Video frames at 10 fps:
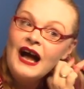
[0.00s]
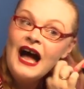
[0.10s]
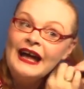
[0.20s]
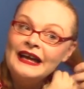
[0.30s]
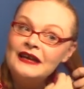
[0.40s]

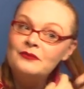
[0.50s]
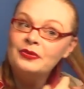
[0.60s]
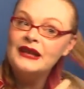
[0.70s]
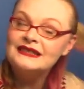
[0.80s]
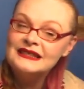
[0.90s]
I
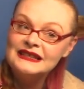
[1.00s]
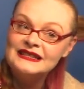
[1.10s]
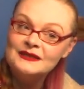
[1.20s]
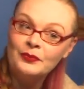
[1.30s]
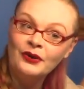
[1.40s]
am pleasantly
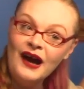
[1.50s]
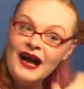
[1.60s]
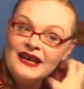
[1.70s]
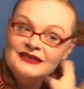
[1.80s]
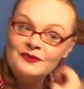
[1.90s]

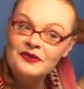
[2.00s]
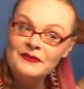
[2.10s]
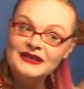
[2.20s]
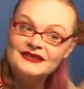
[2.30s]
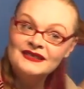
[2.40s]
surprised with
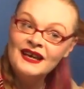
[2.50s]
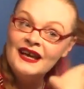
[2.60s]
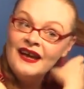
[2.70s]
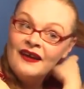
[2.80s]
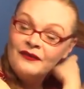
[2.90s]
Miss
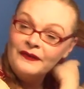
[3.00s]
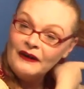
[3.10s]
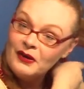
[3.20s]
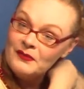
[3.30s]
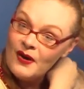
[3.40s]

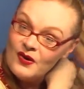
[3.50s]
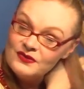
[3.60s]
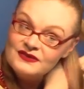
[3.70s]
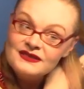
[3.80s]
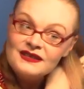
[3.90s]

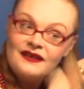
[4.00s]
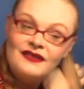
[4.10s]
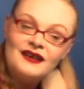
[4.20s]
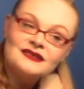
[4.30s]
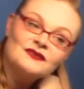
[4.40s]
Pheromones
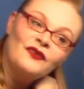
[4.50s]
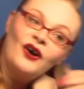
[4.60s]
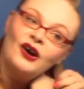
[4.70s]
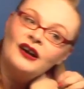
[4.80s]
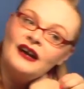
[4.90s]
thus
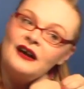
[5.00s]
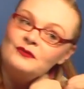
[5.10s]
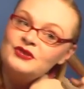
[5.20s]
far.